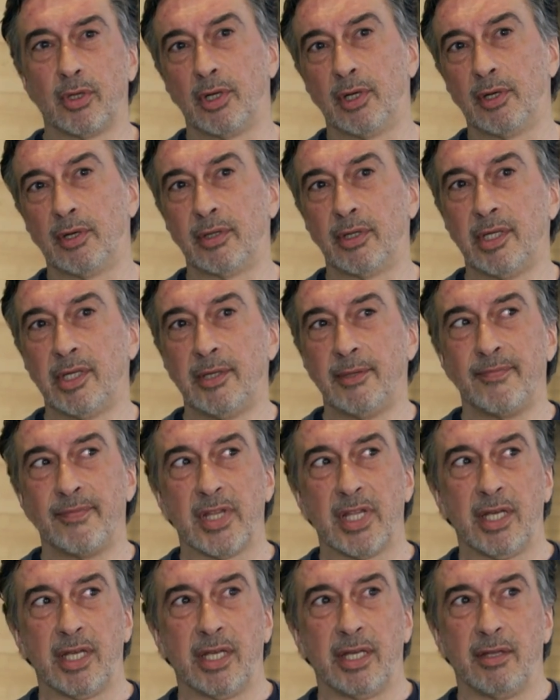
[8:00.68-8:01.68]
are
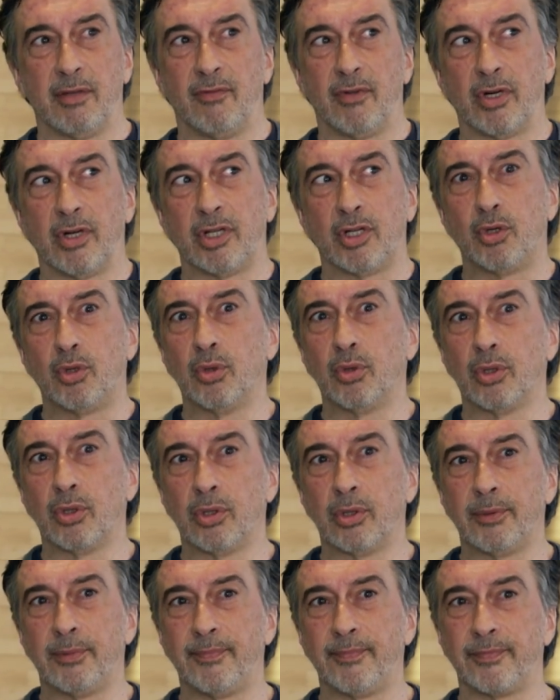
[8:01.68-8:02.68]
very
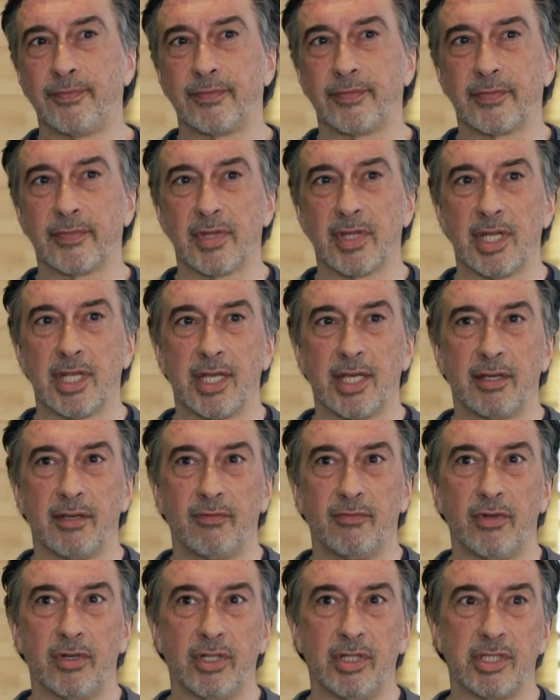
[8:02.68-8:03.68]
cool,
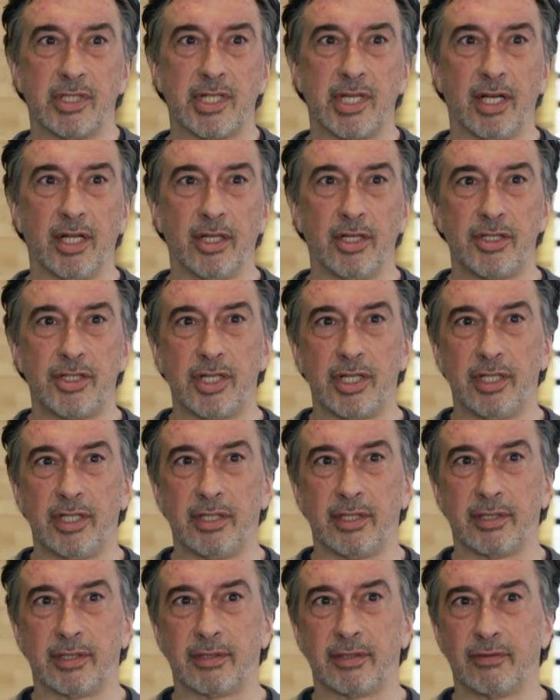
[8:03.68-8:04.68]
very
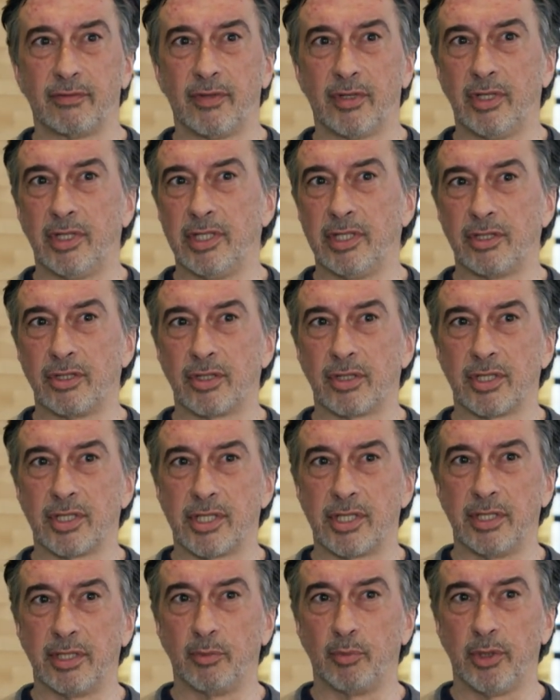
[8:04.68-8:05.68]
intelligent, very
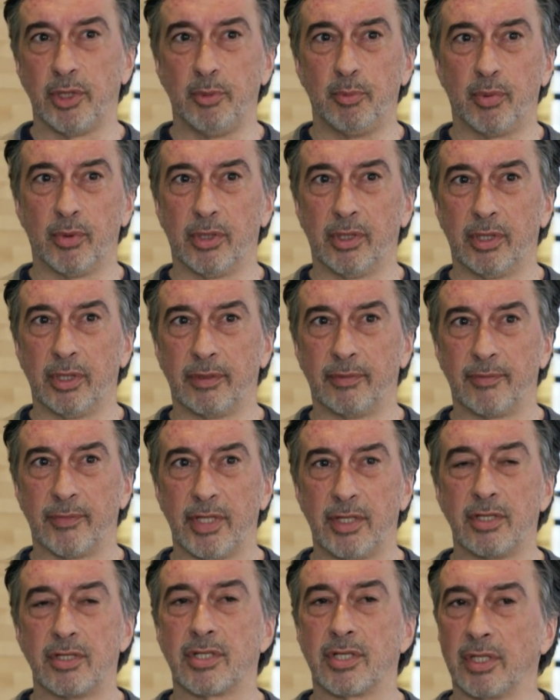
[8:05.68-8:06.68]
interesting people,
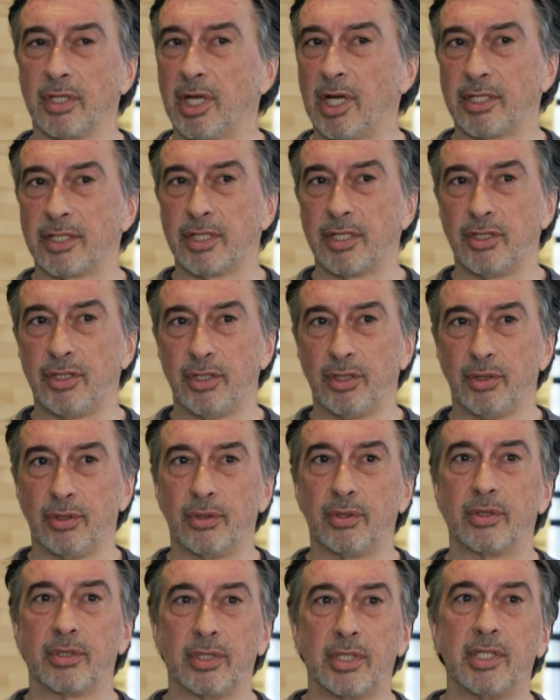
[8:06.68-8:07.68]
and there's a lot to do,
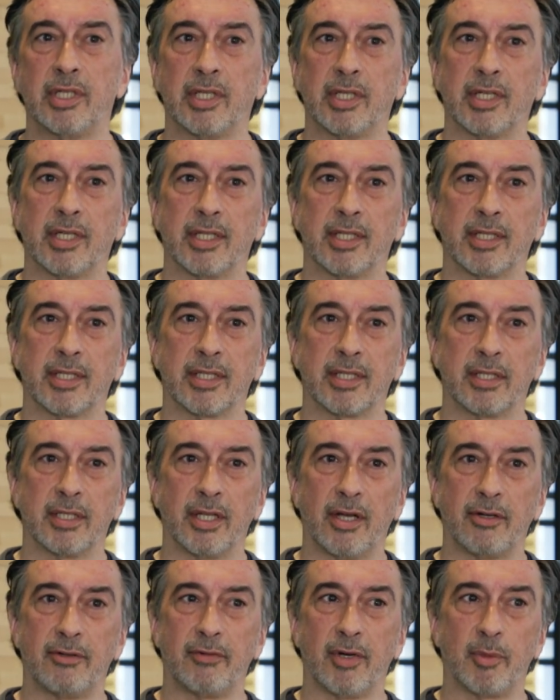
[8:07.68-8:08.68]
a
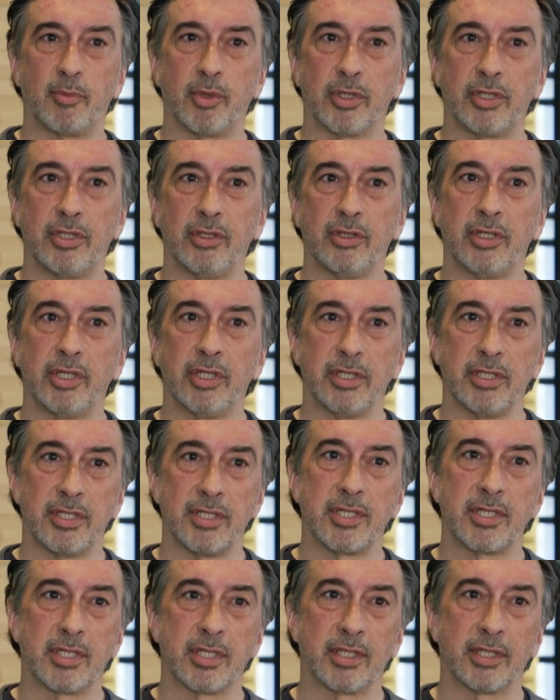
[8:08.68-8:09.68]
lot of
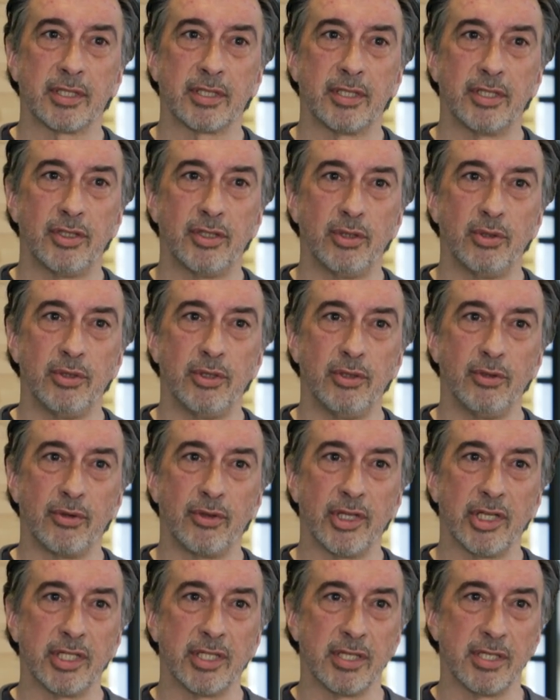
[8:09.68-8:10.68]
opportunities to do new
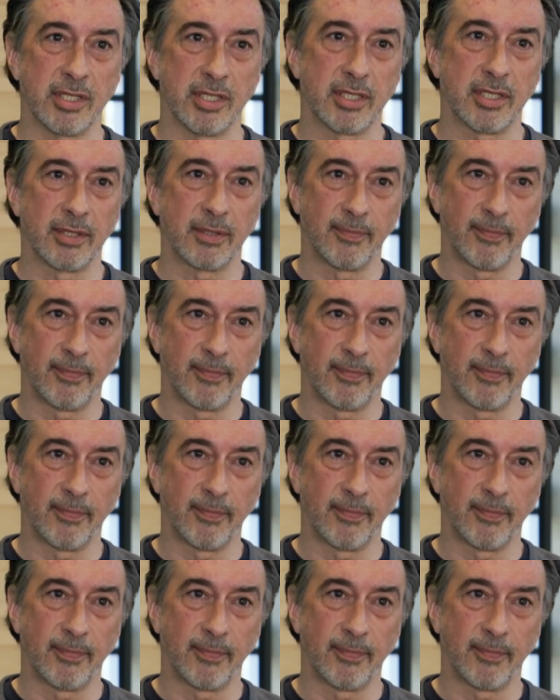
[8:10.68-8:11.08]
things.